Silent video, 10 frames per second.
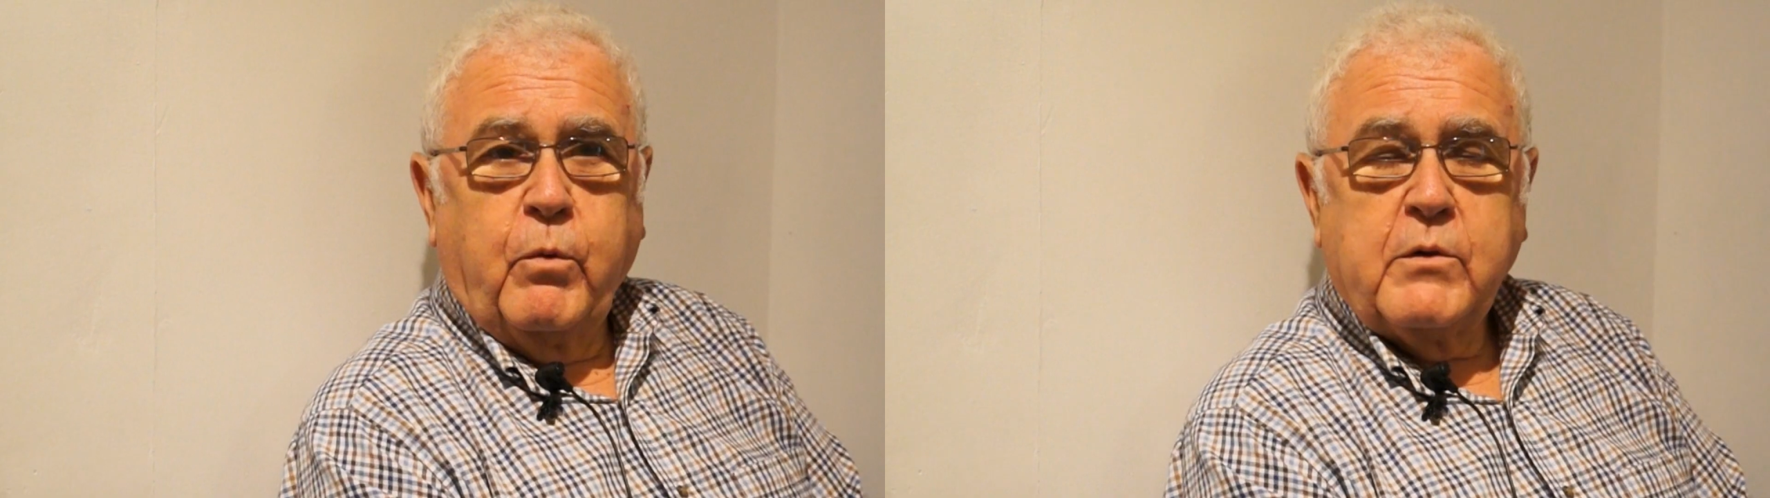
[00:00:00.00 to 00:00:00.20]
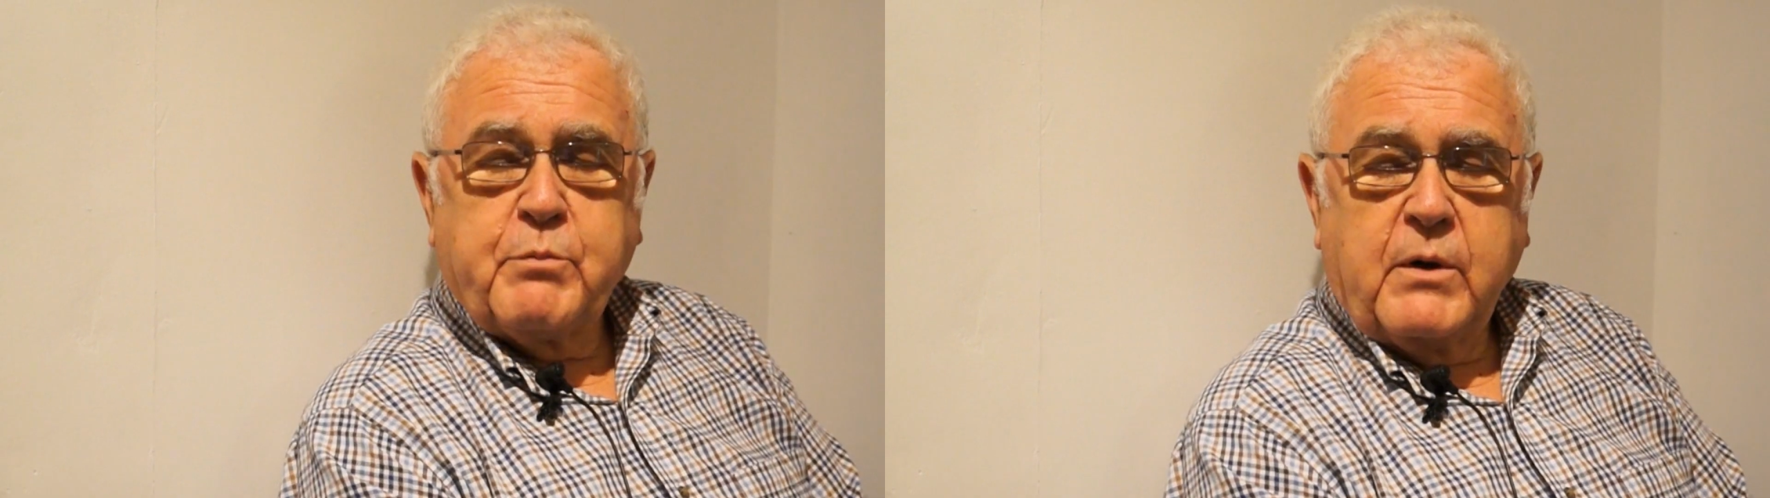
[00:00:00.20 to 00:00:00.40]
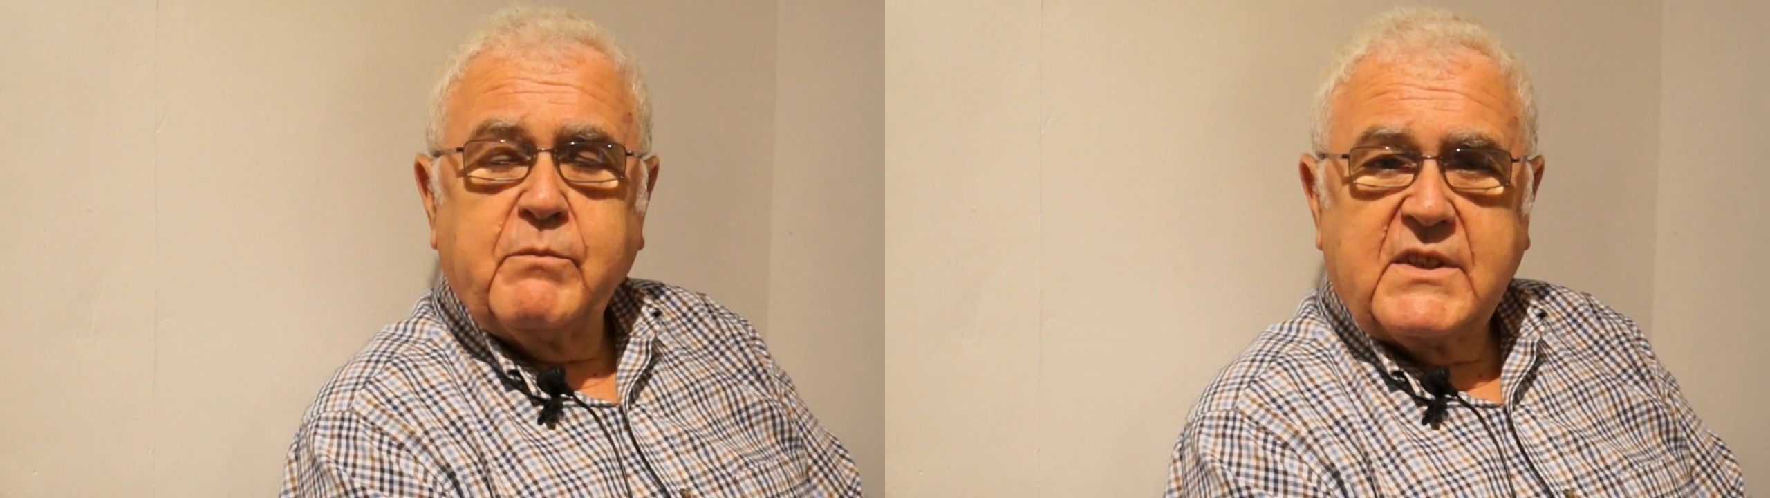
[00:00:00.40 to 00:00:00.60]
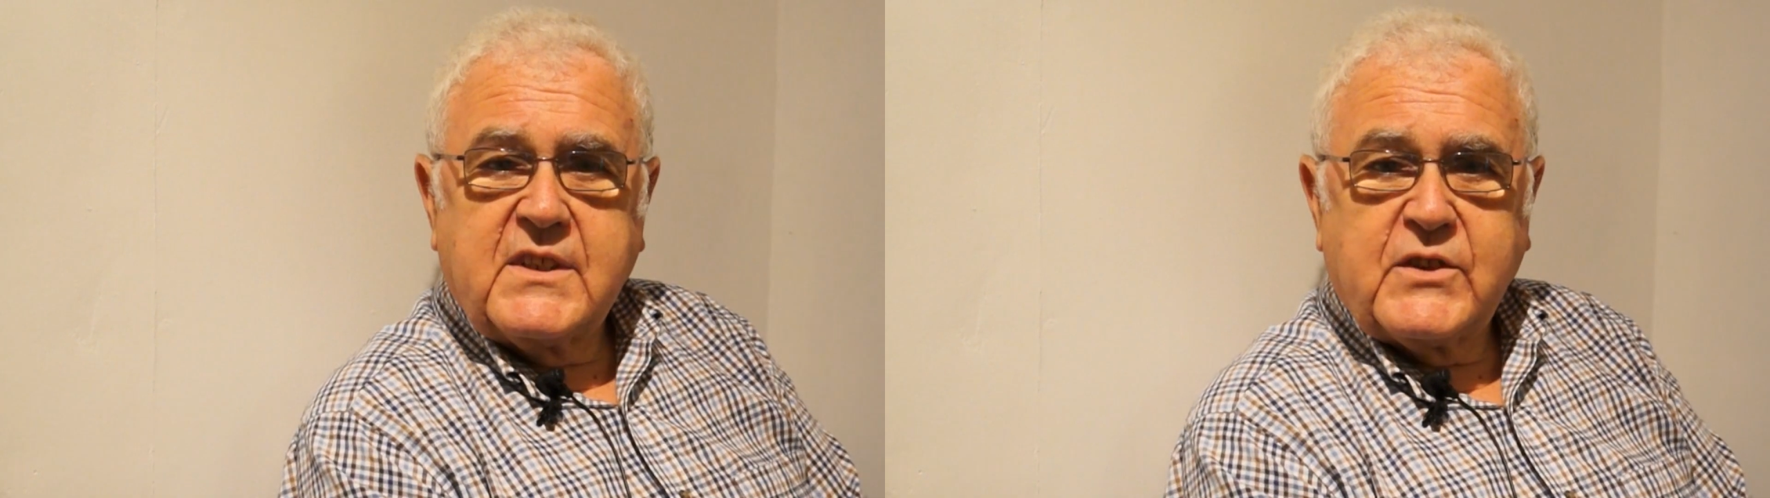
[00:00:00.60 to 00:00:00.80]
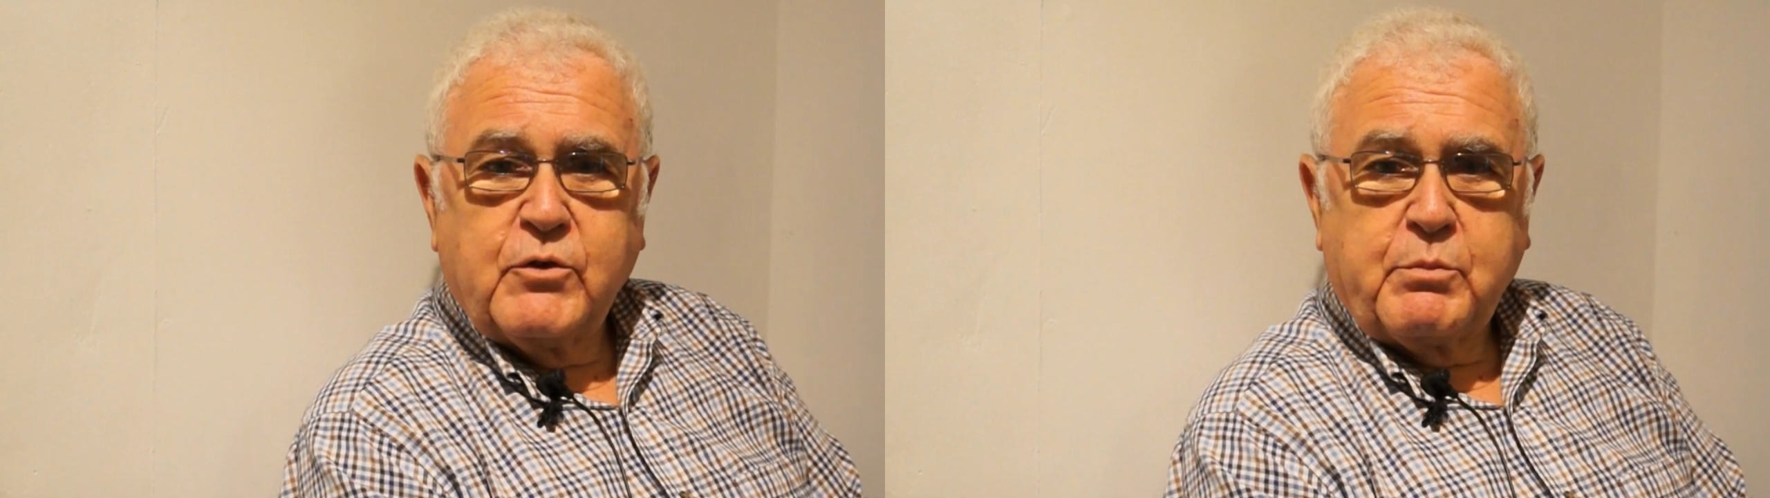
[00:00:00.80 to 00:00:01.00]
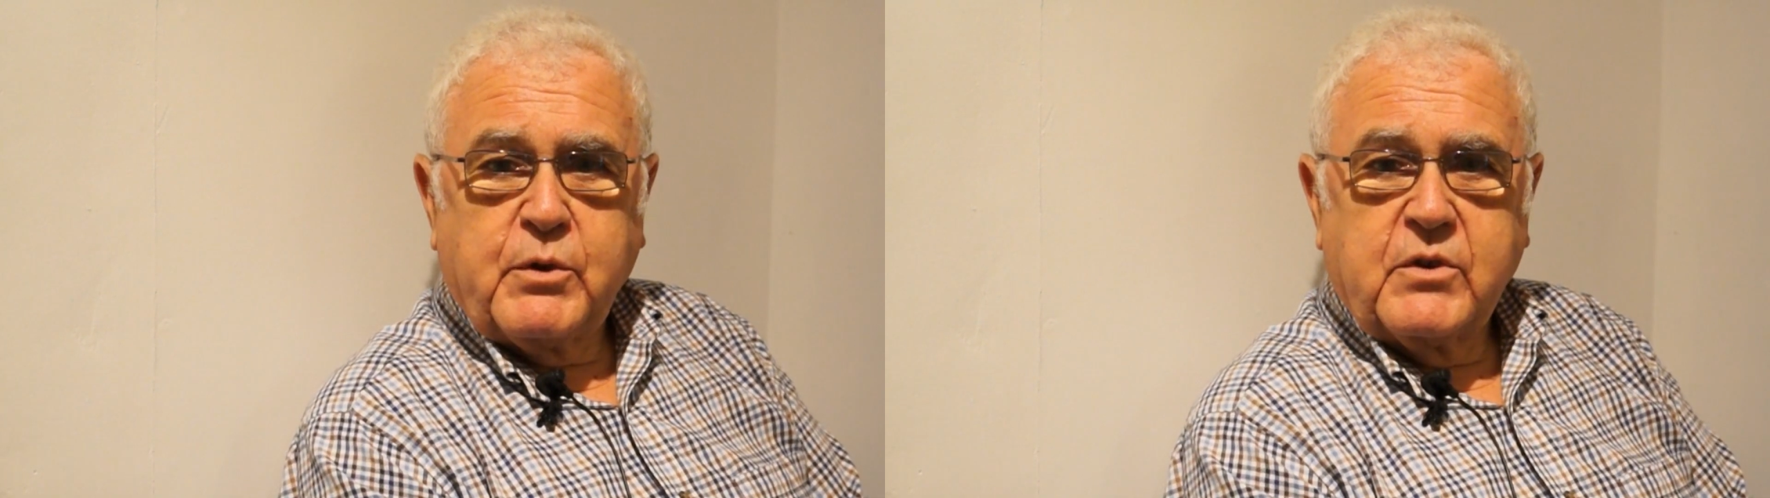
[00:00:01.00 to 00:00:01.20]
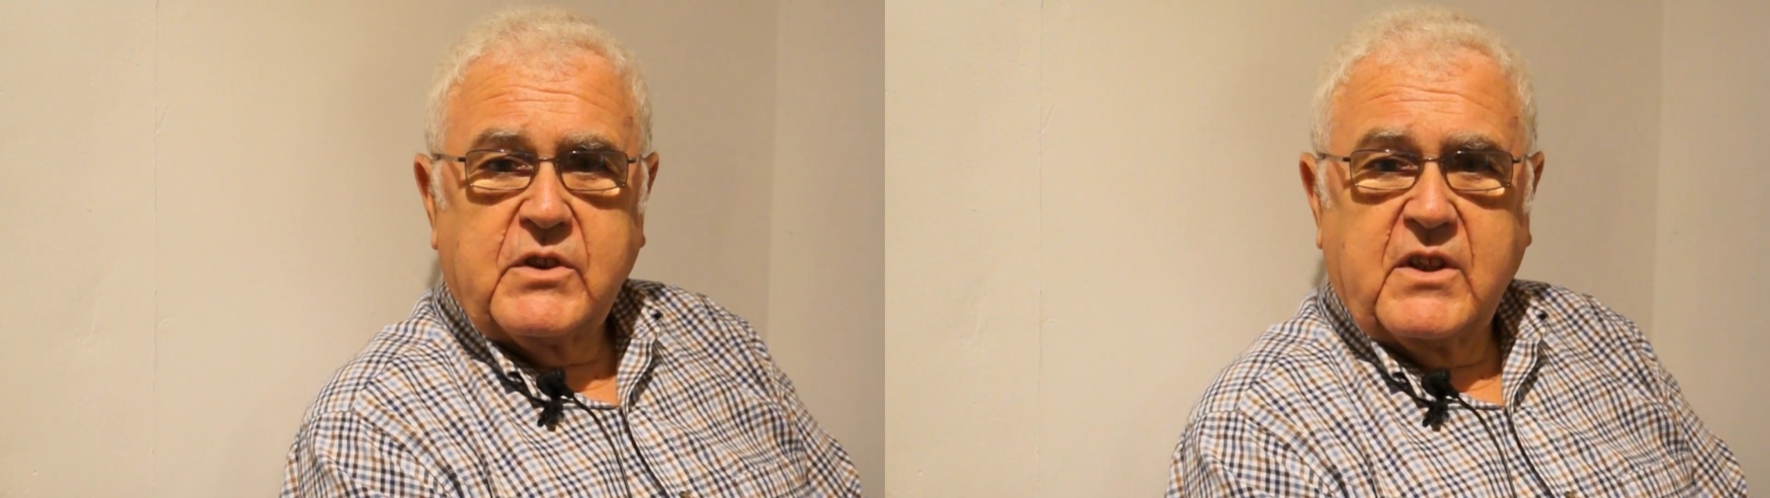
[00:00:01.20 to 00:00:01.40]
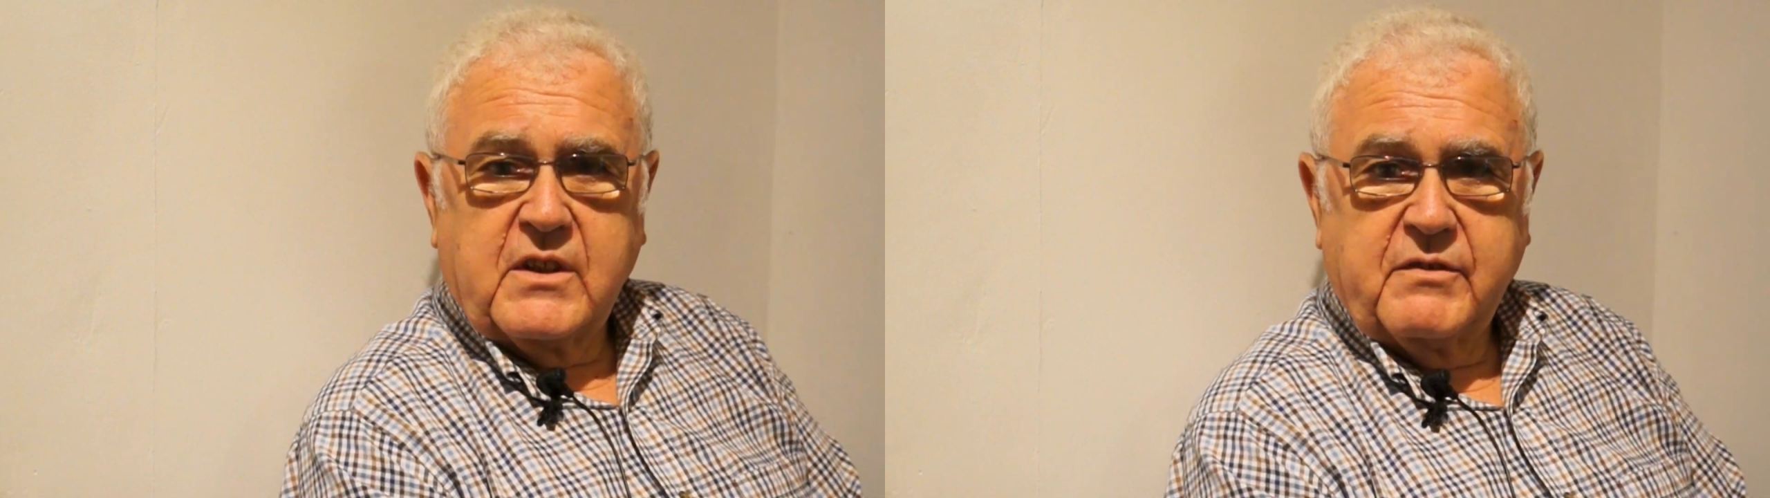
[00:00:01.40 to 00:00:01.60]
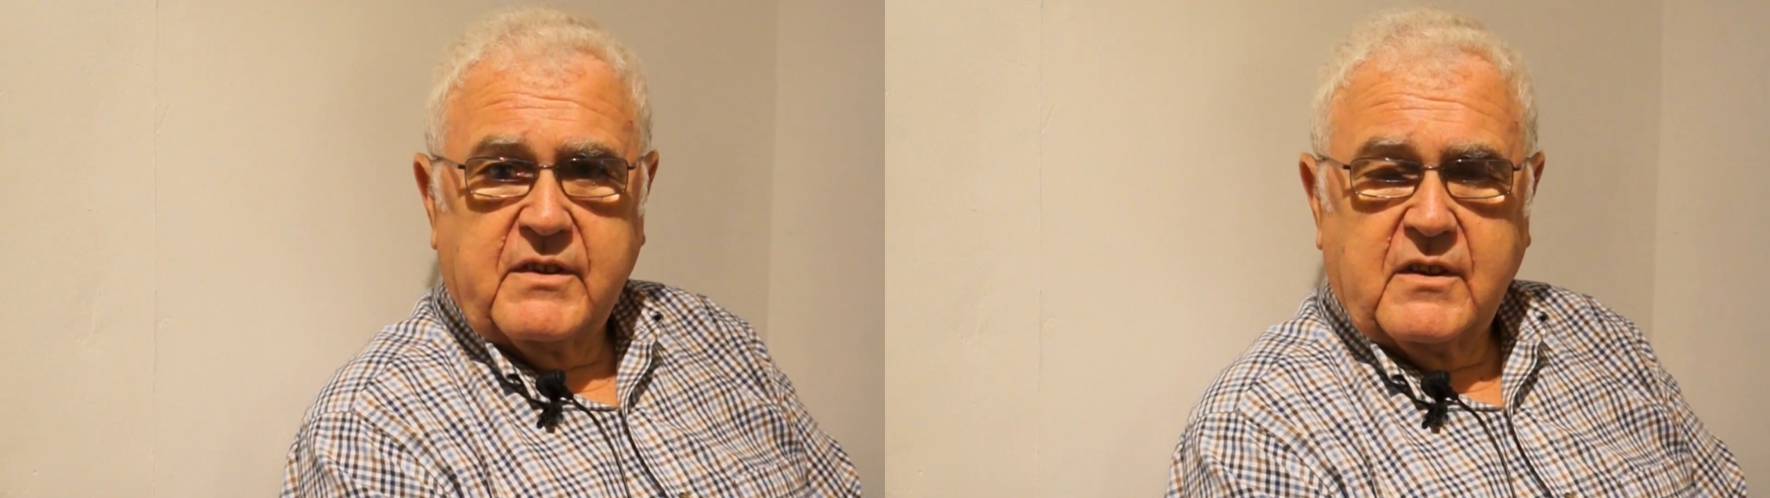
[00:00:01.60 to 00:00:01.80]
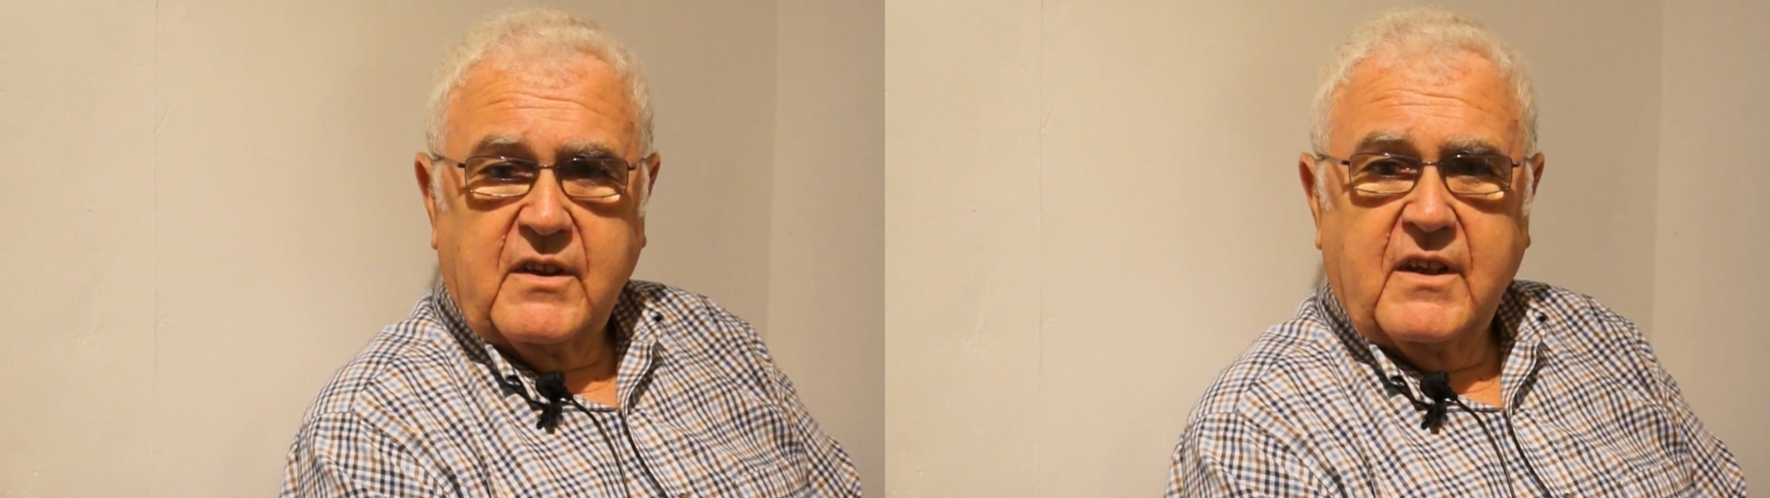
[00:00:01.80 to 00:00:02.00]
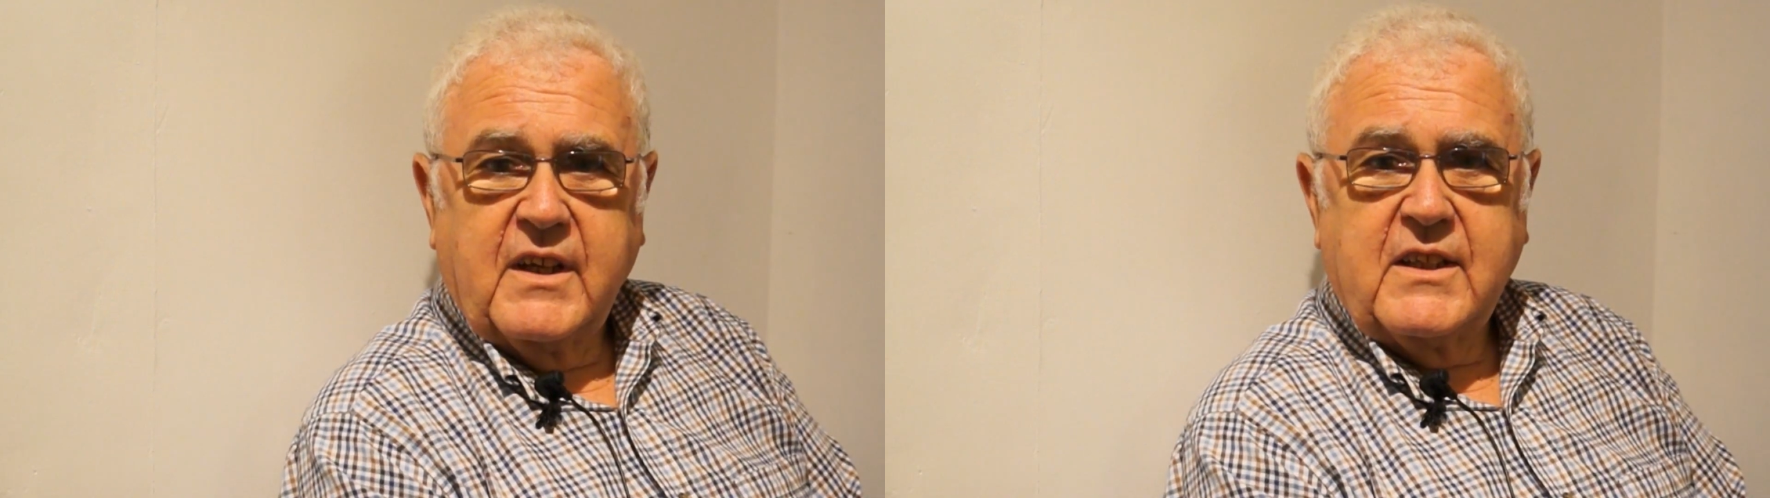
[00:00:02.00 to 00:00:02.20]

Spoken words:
What prompted us to approach Griffin